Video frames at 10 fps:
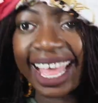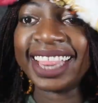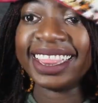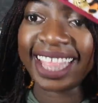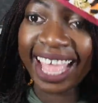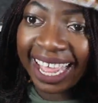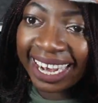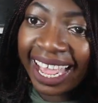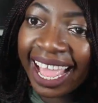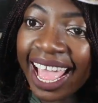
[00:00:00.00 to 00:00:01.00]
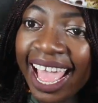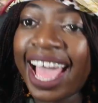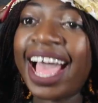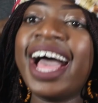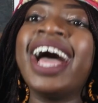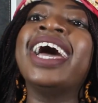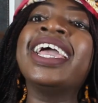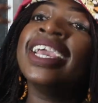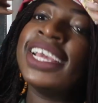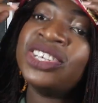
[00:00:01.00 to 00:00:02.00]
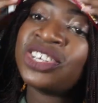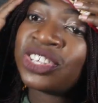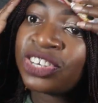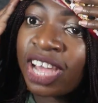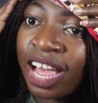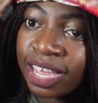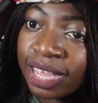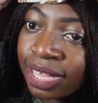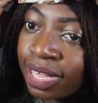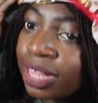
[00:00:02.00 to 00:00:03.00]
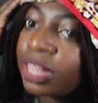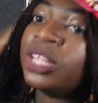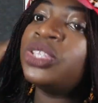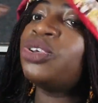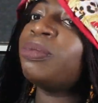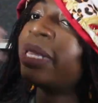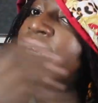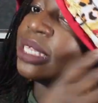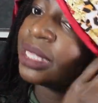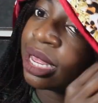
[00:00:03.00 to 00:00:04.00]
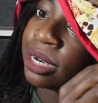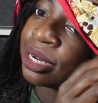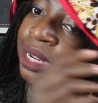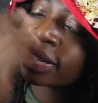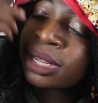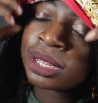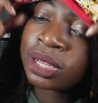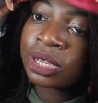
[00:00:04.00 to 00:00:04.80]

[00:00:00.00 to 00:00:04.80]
And then I just tuck the two pieces under.